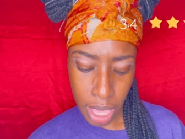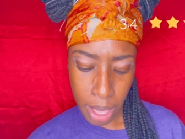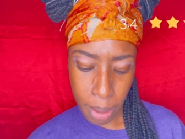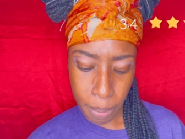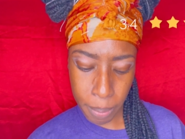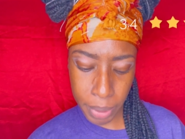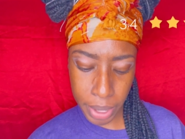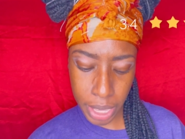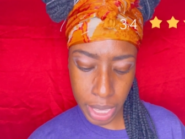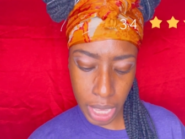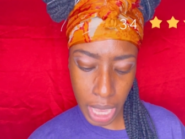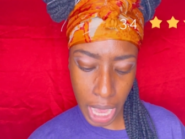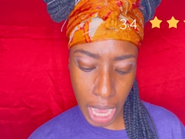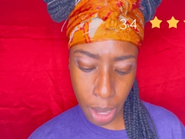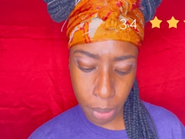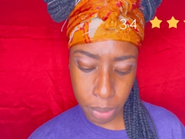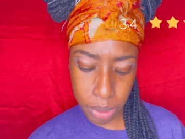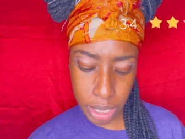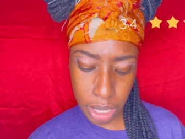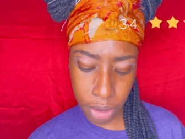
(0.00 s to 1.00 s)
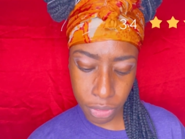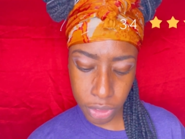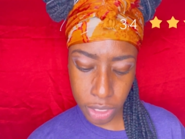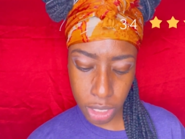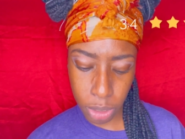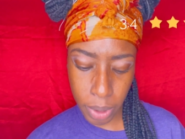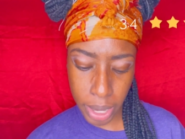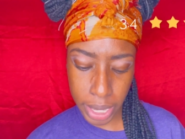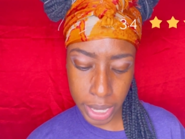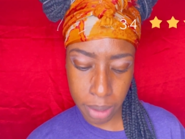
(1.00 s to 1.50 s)
But I would definitely
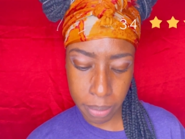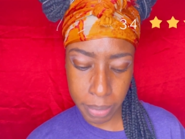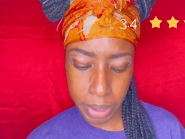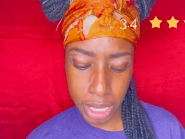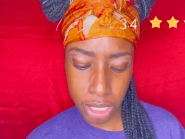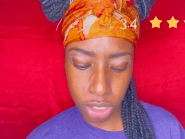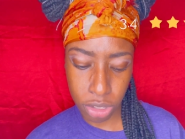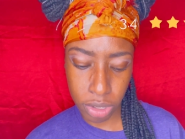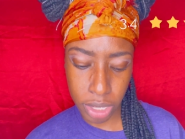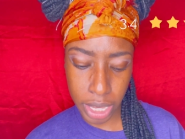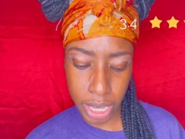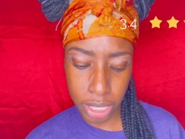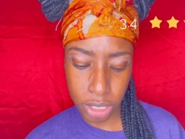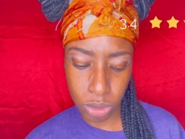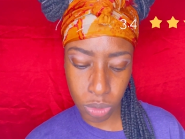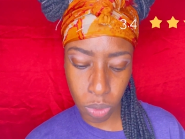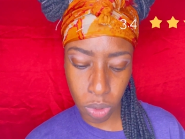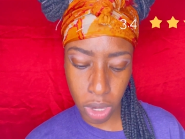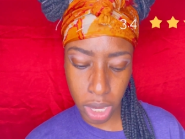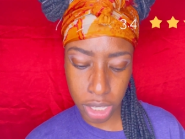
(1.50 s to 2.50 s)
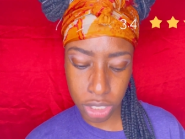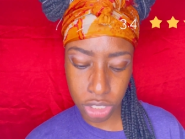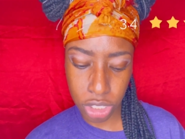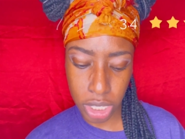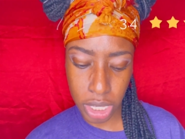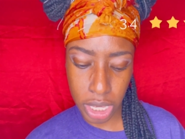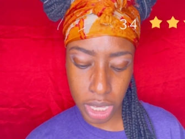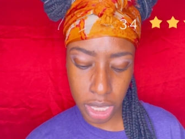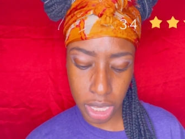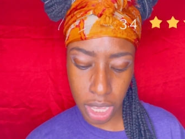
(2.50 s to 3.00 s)
recommend you guys watch
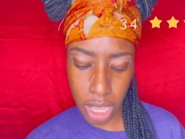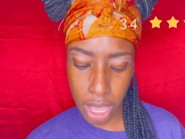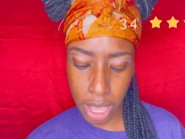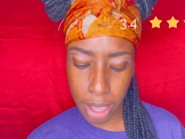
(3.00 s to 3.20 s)
it.